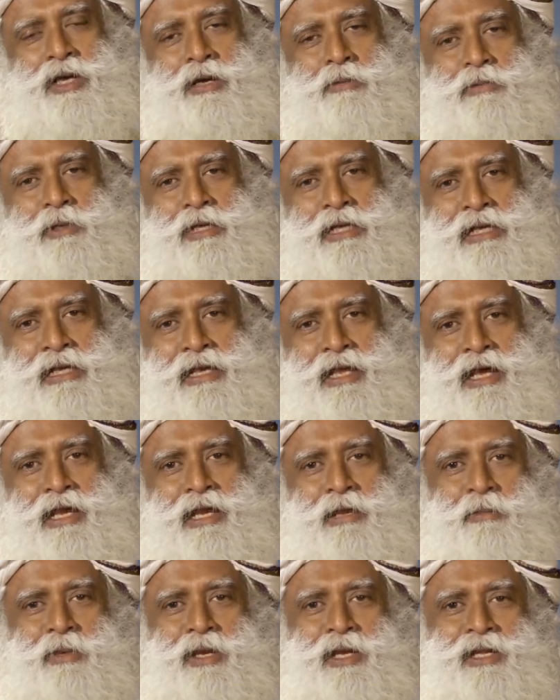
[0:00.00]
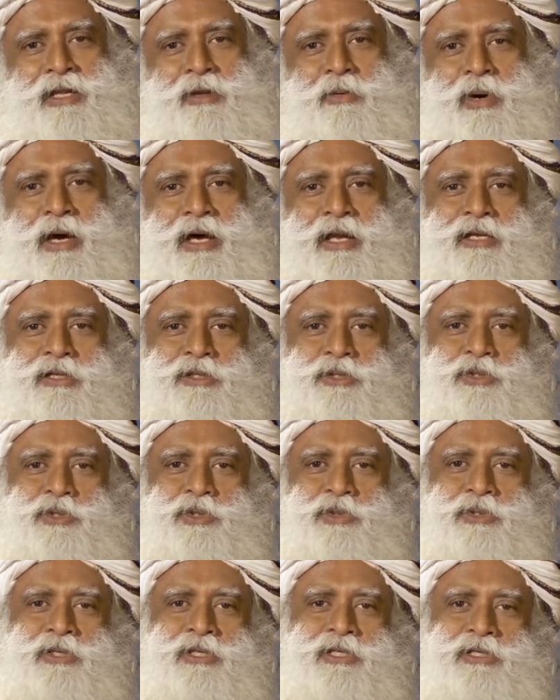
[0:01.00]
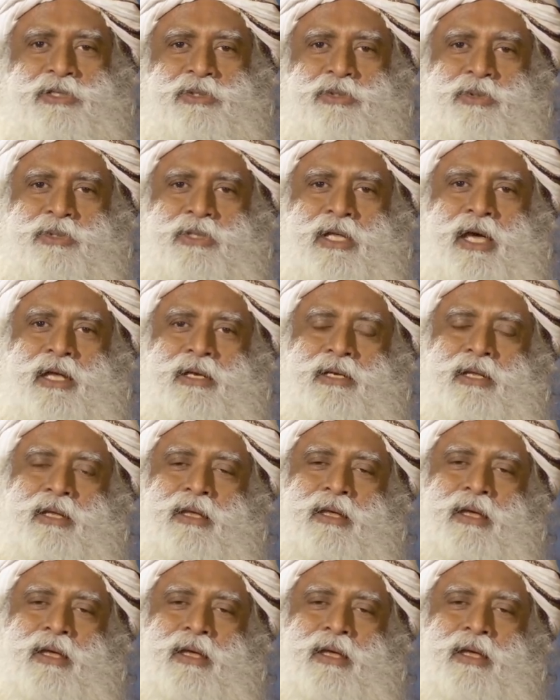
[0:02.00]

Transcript: completely eliminate the virus, do this, do that.